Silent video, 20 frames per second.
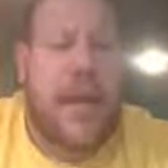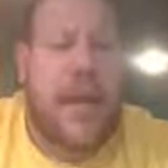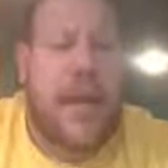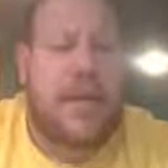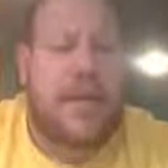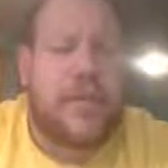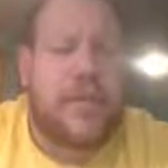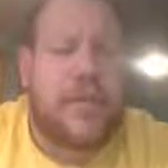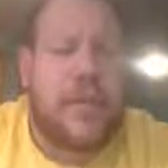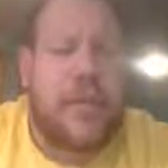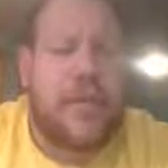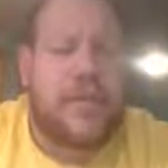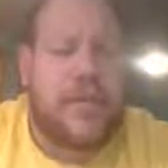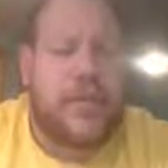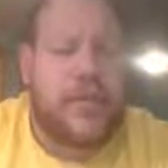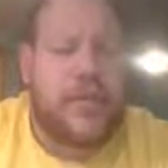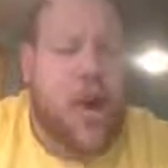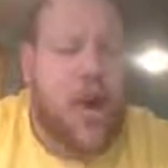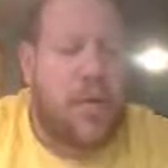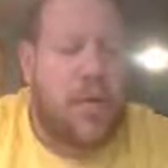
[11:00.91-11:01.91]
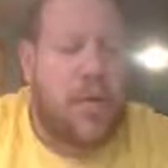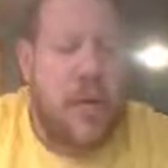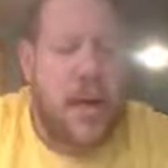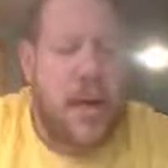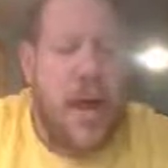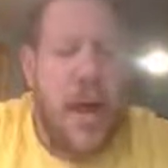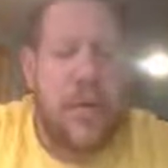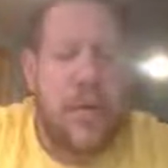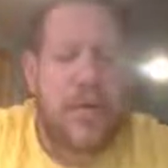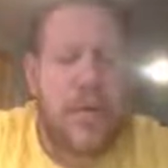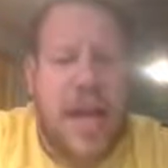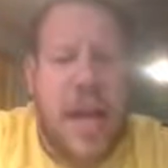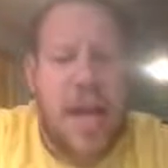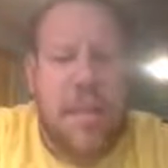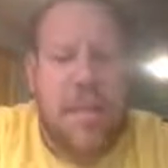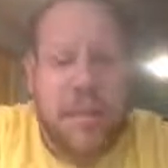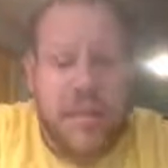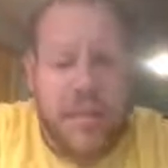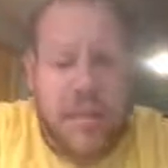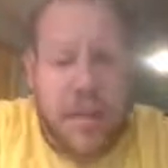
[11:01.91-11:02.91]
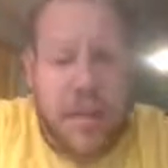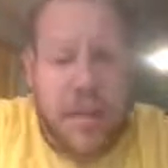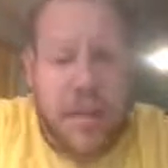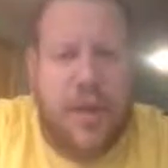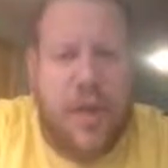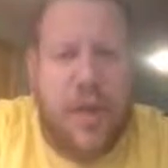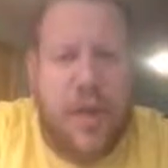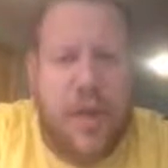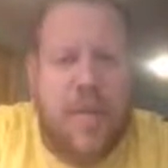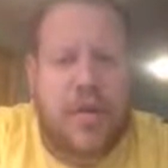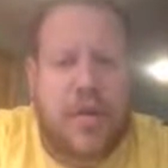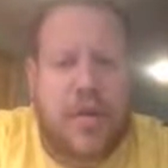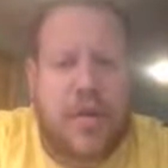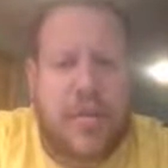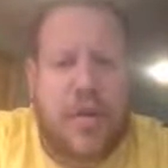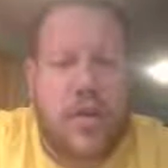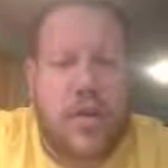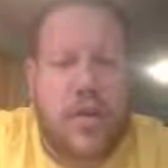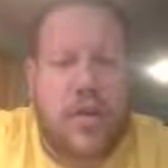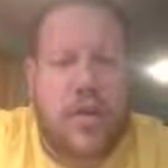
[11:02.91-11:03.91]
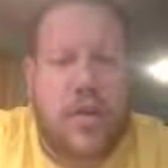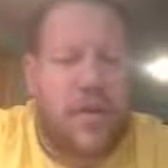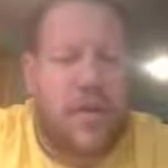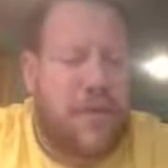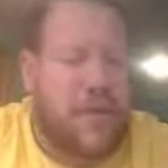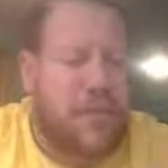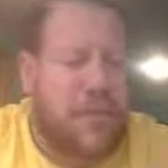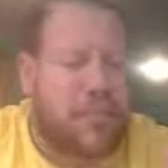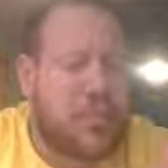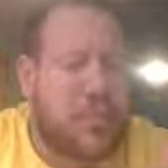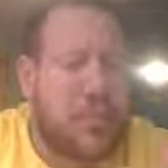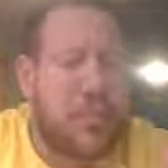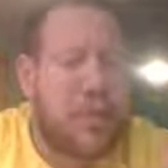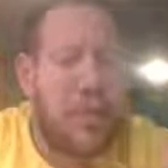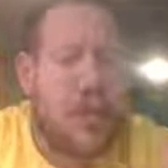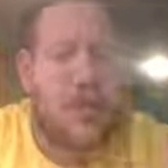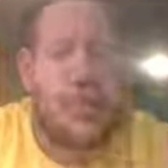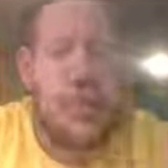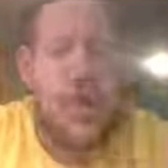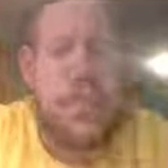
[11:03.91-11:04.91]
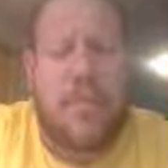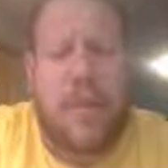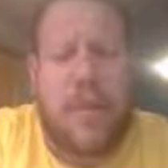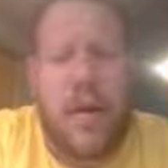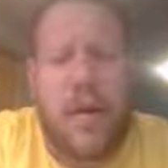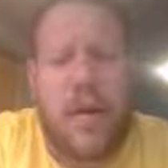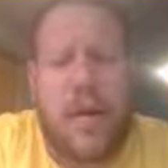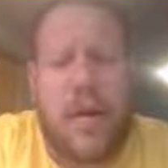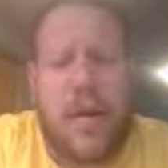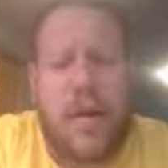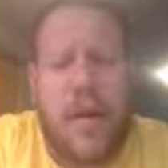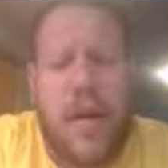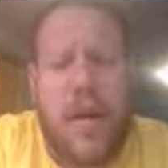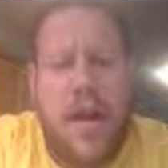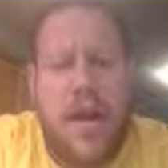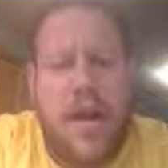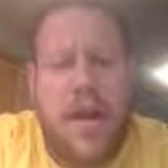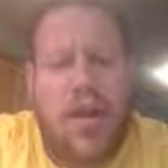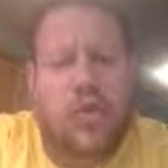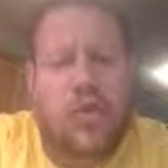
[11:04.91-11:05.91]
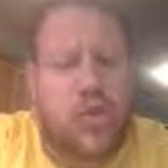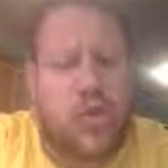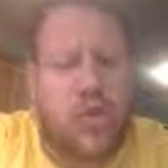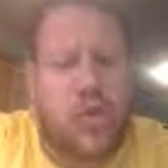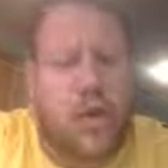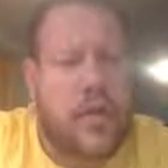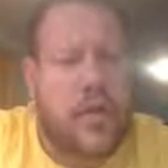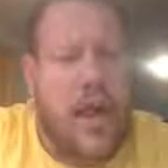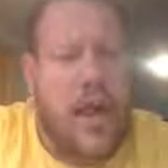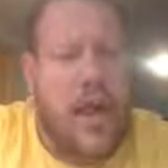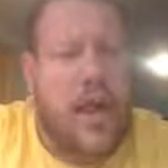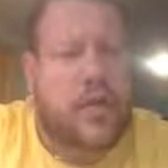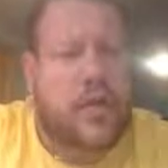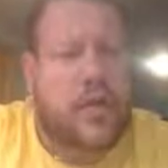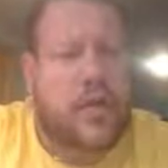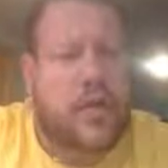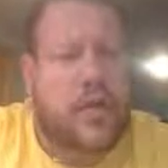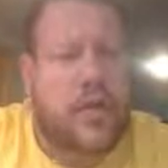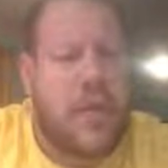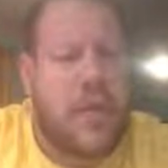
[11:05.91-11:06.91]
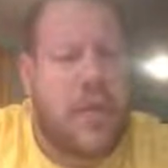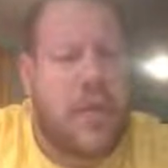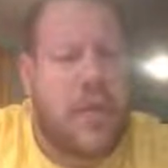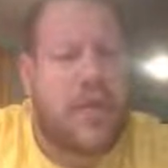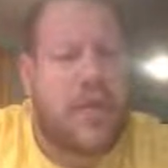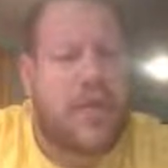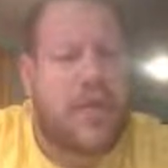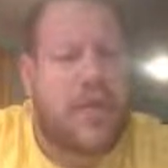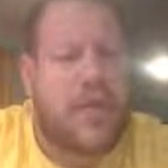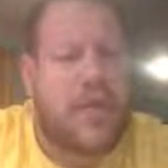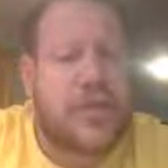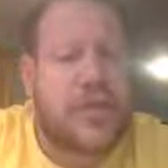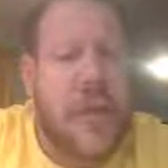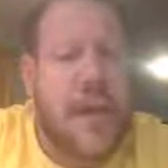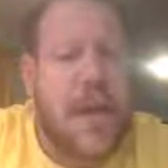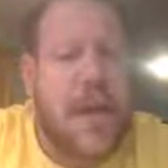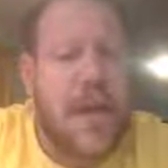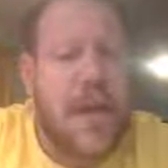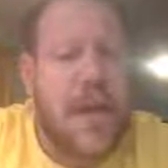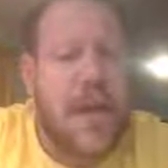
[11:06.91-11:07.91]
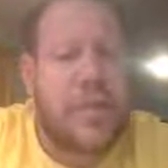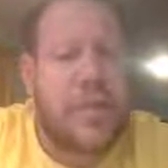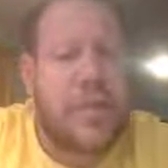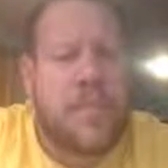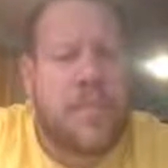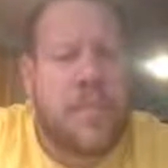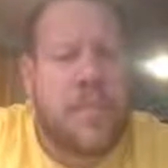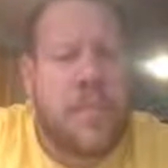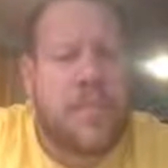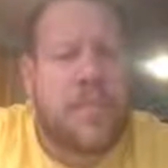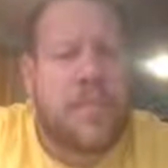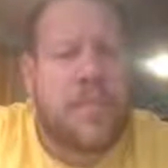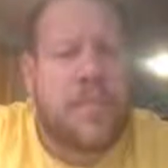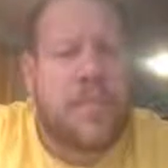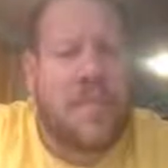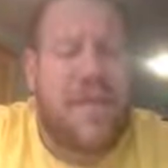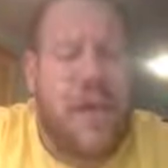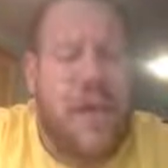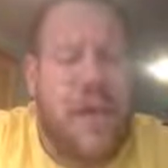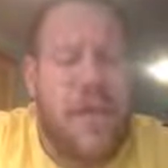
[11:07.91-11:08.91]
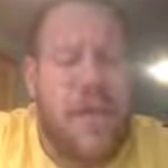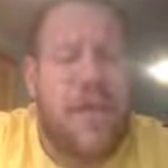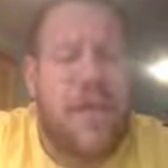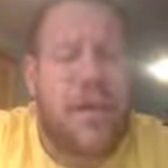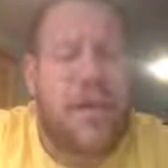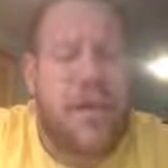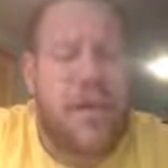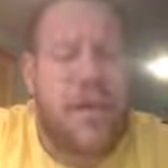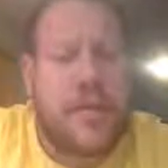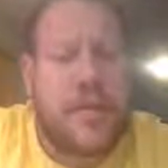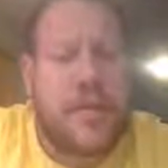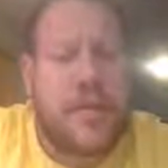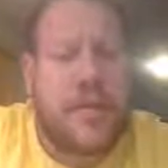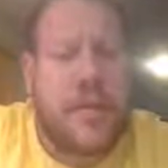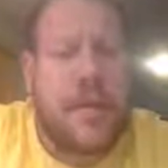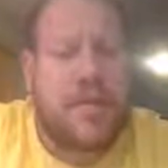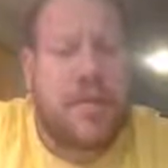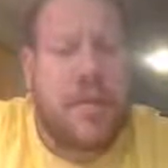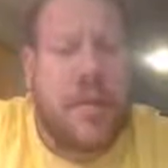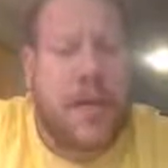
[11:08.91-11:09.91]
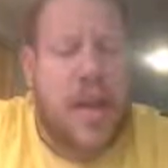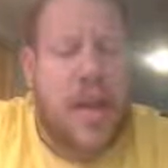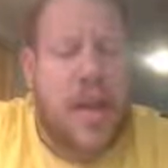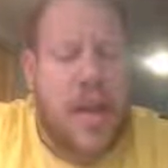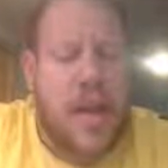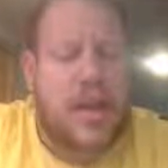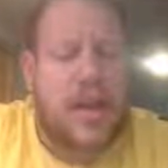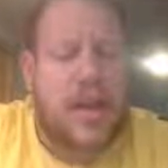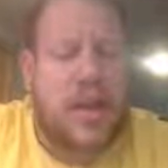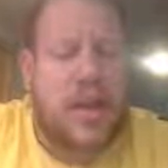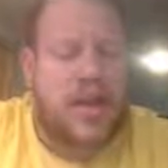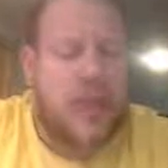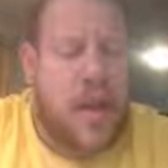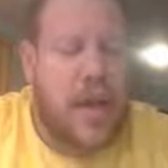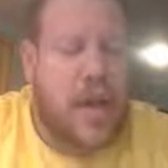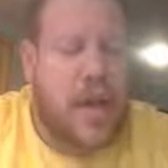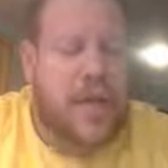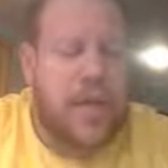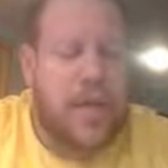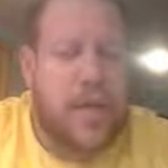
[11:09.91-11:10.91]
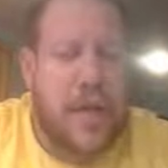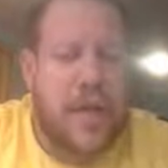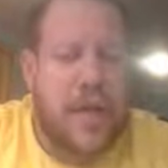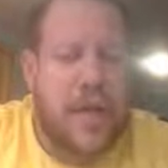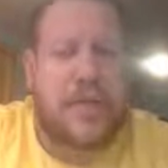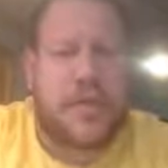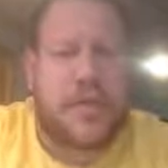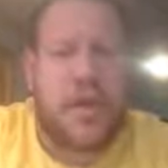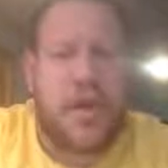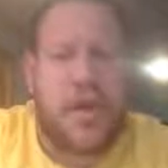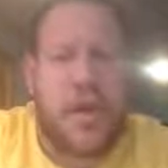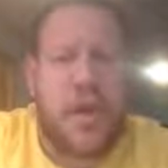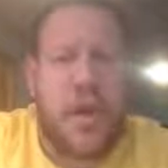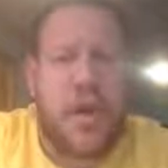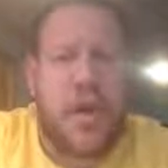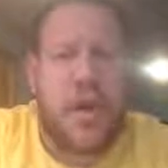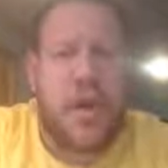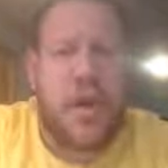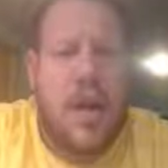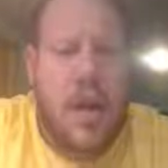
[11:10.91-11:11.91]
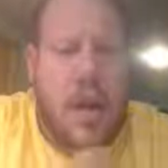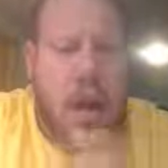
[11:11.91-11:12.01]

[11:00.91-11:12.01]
And so that's what this Albany Congress happens. It was a very famous cartoon, the first political cartoon in America, called Join or Die. We see different parts of the snake here. So we have all parts of the colonies together to actually make this thing work.